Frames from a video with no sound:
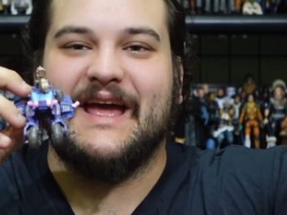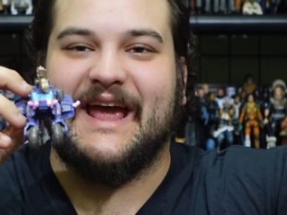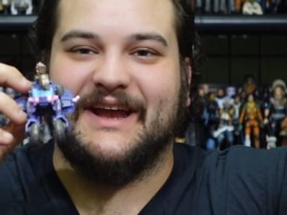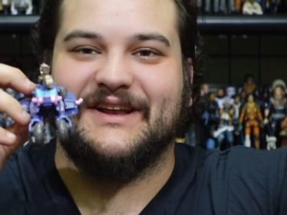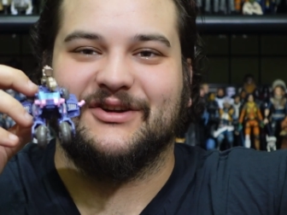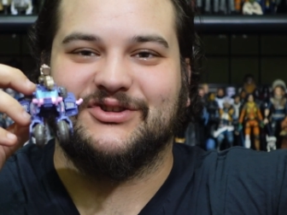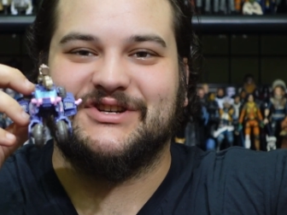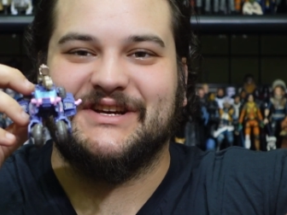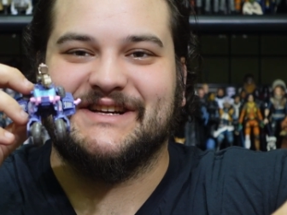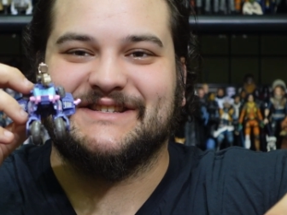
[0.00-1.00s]
And here
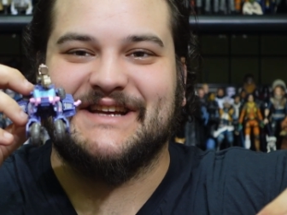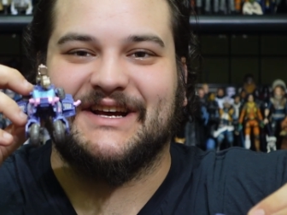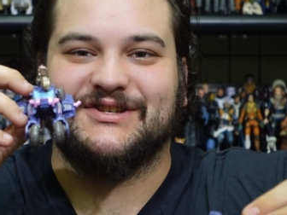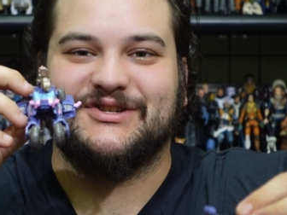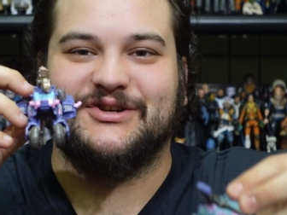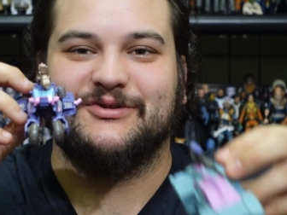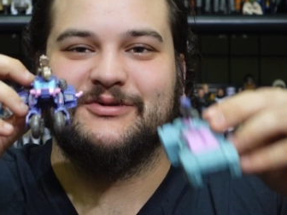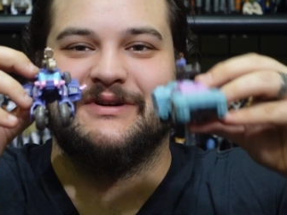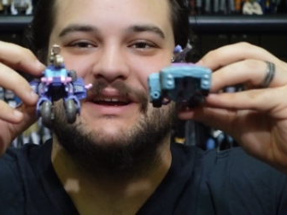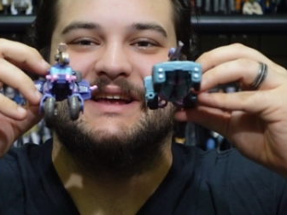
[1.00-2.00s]
she is next
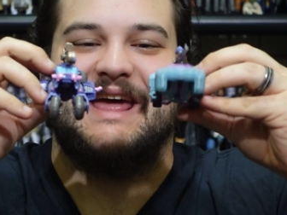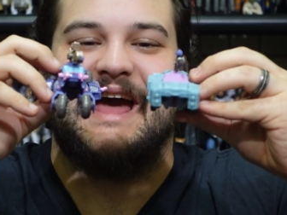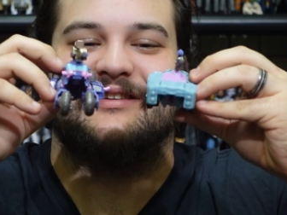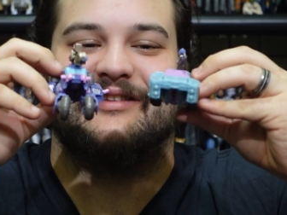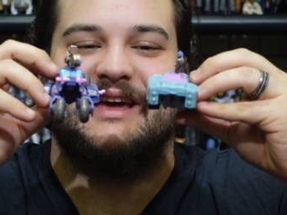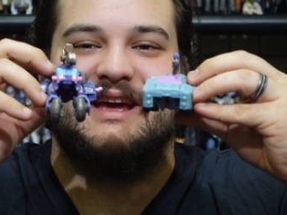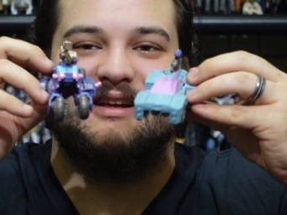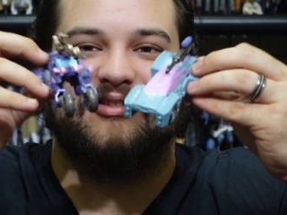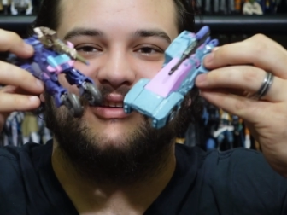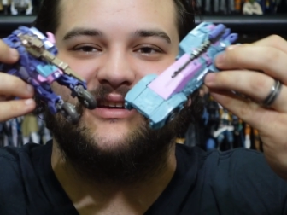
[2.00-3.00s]
to
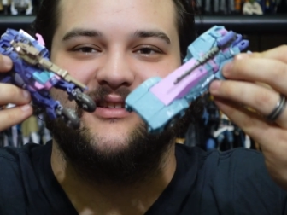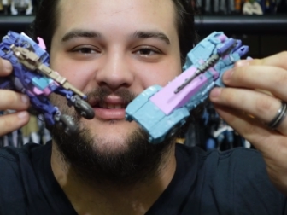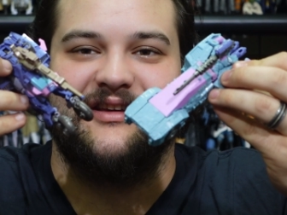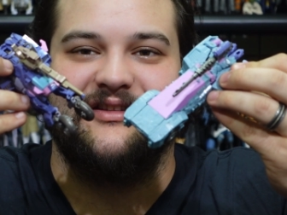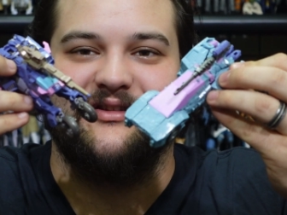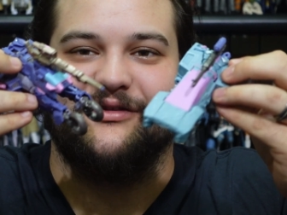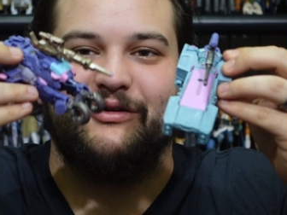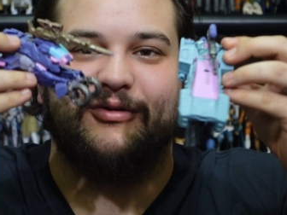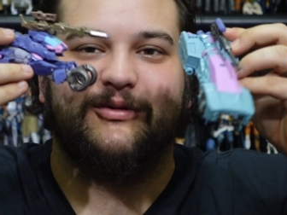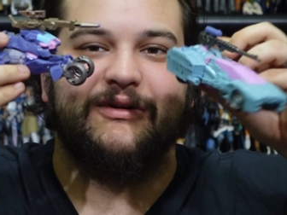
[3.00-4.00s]
Kaskade. So you can see the
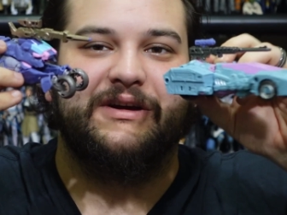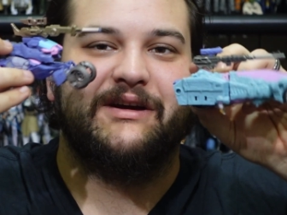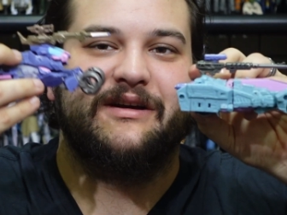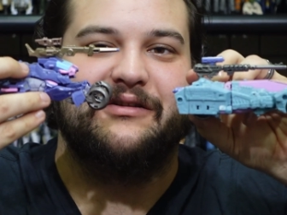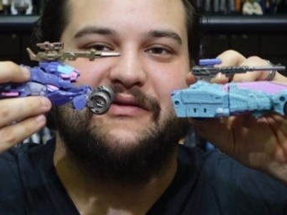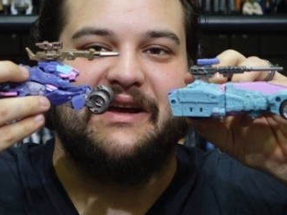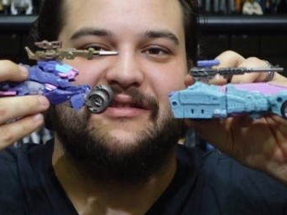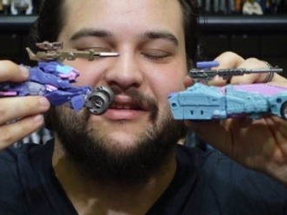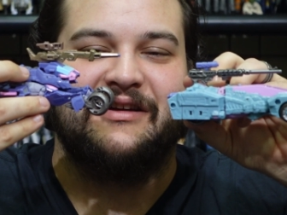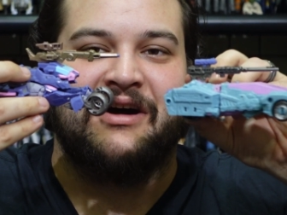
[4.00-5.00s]
two
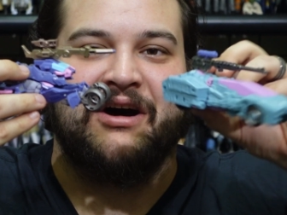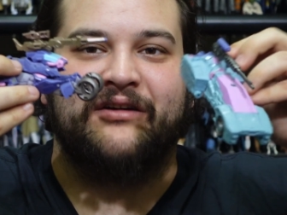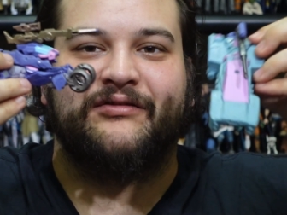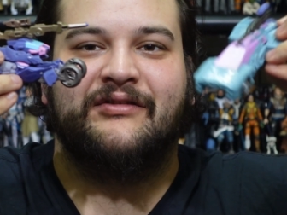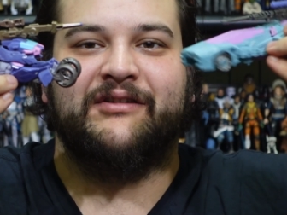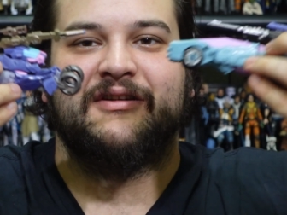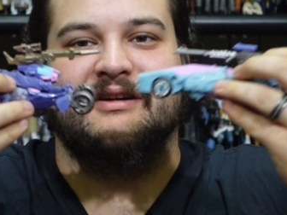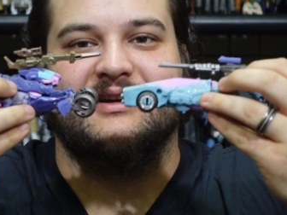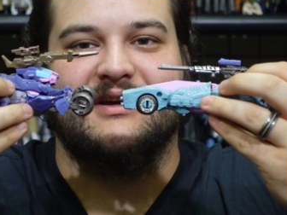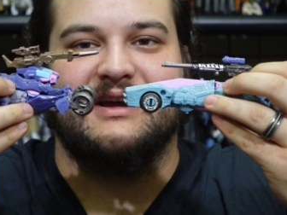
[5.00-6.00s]
facing off
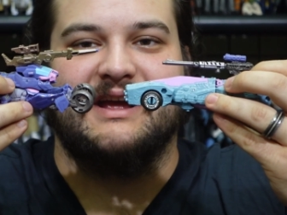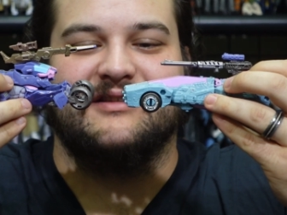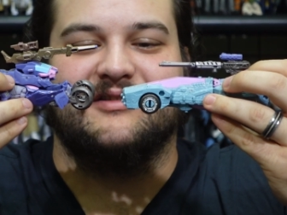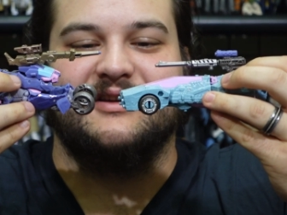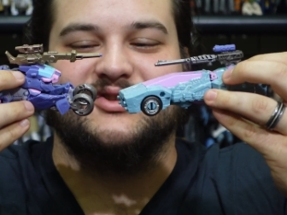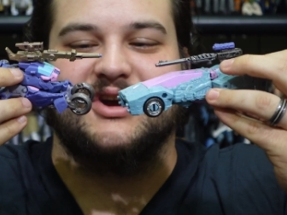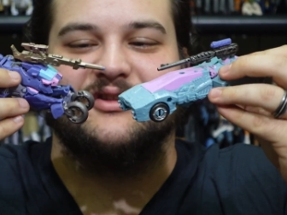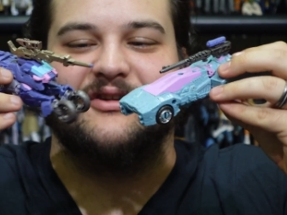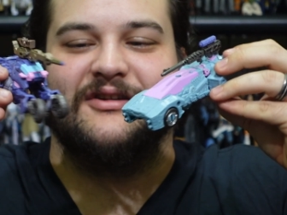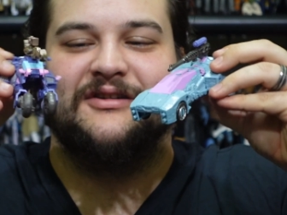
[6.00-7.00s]
against each
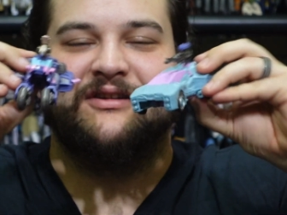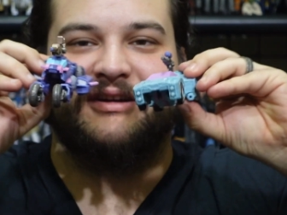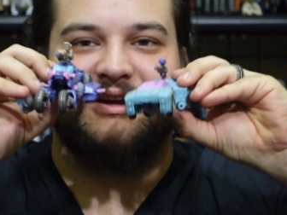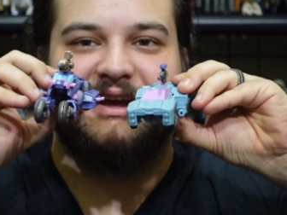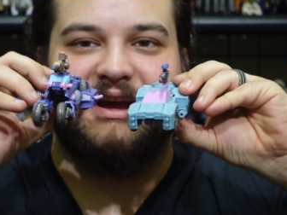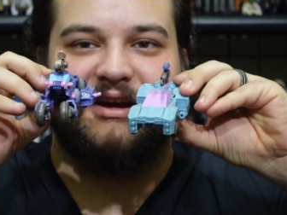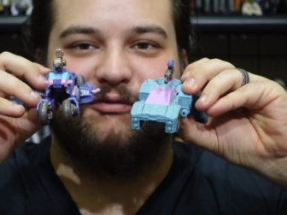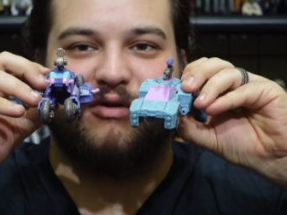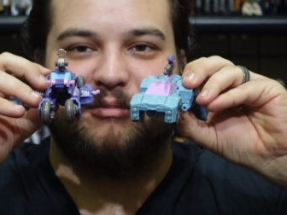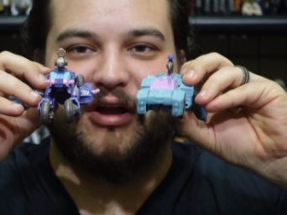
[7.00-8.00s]
other
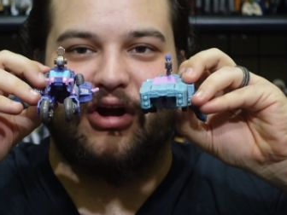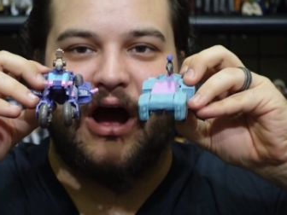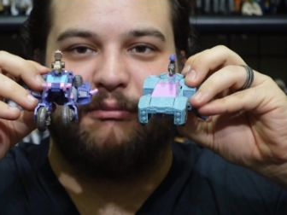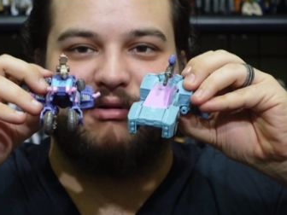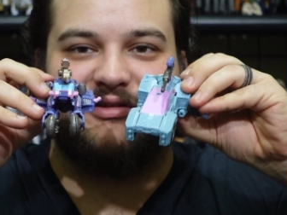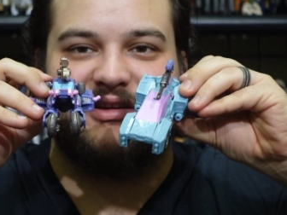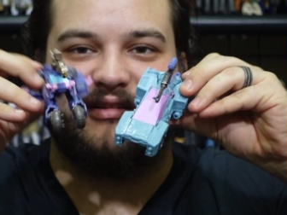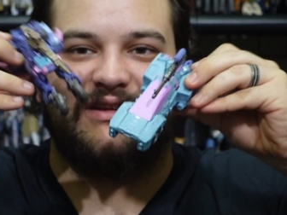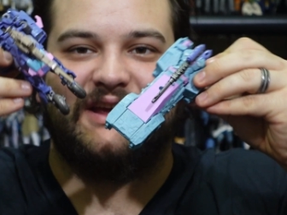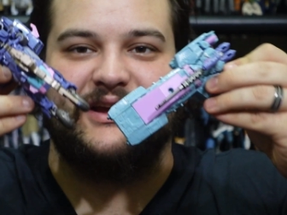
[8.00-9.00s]
from their
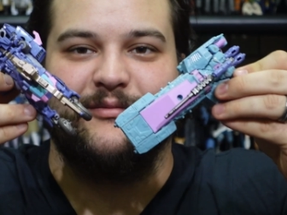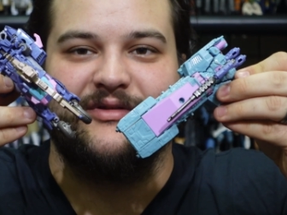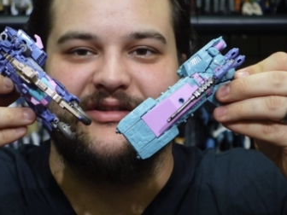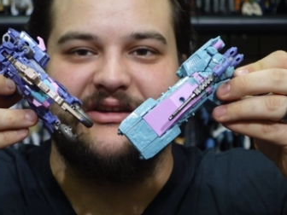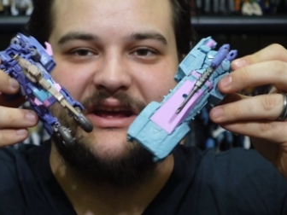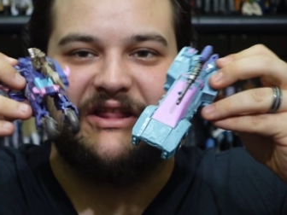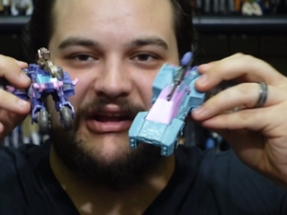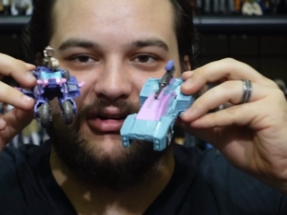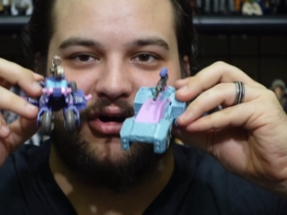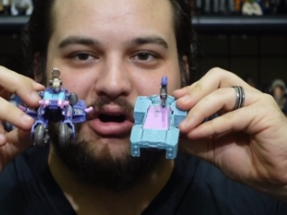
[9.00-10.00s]
opposite teams in
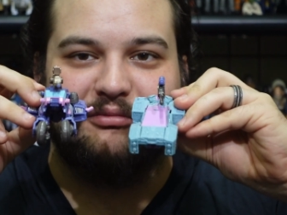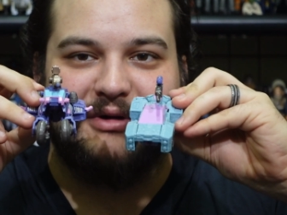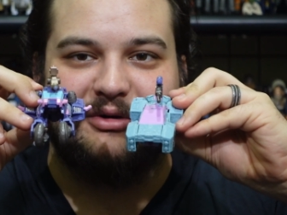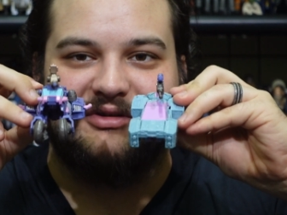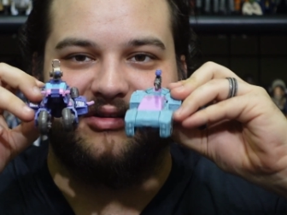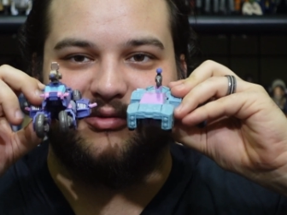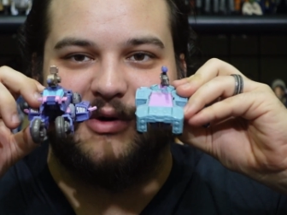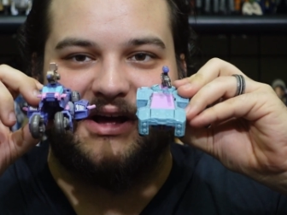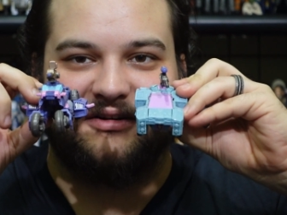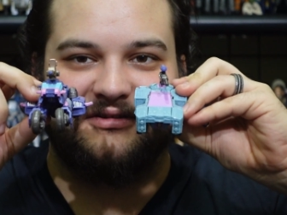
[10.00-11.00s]
their alt modes as
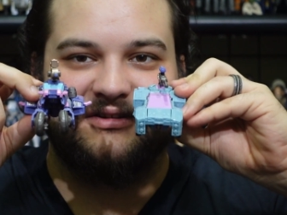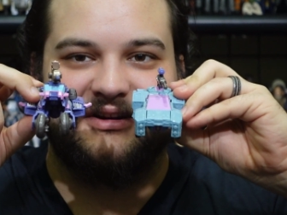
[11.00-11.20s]
well.